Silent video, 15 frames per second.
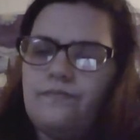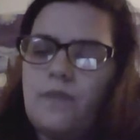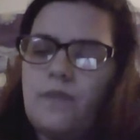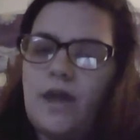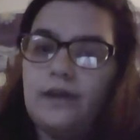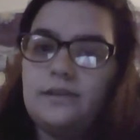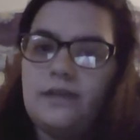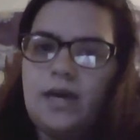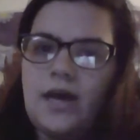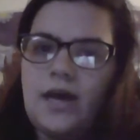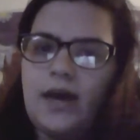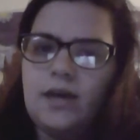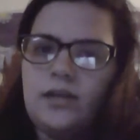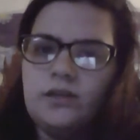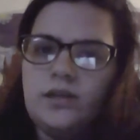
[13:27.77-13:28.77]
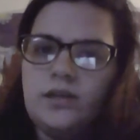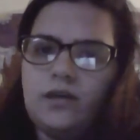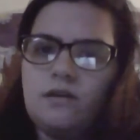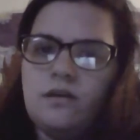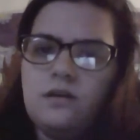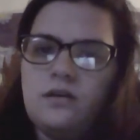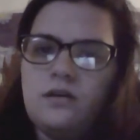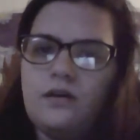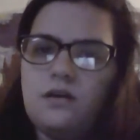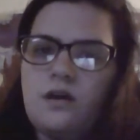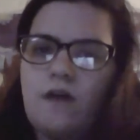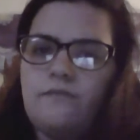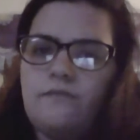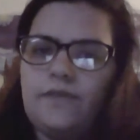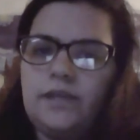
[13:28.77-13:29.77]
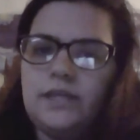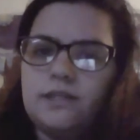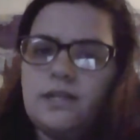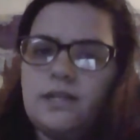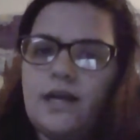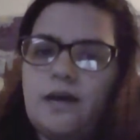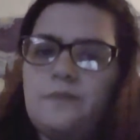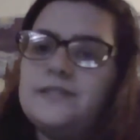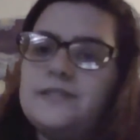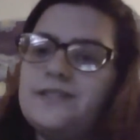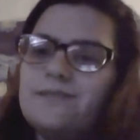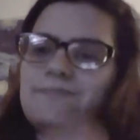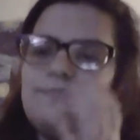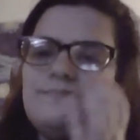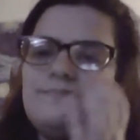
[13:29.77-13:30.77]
at the end of these clips.